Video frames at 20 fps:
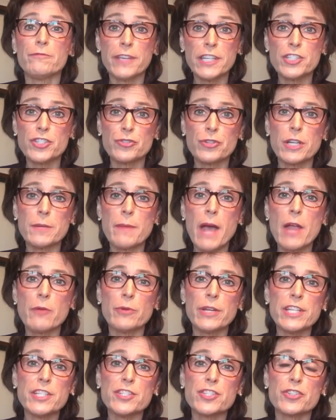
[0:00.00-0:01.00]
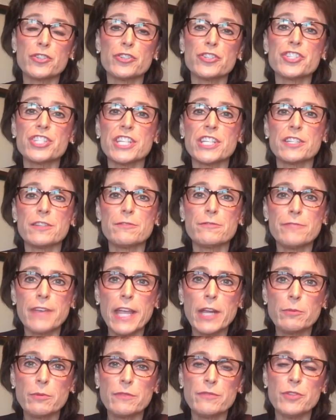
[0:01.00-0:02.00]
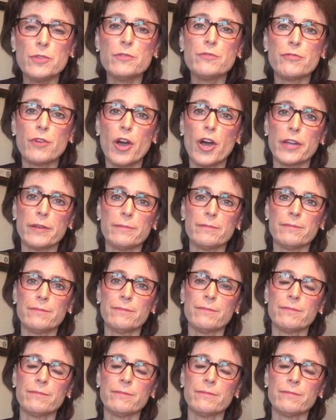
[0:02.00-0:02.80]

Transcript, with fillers: featuring my research into fake review fraud.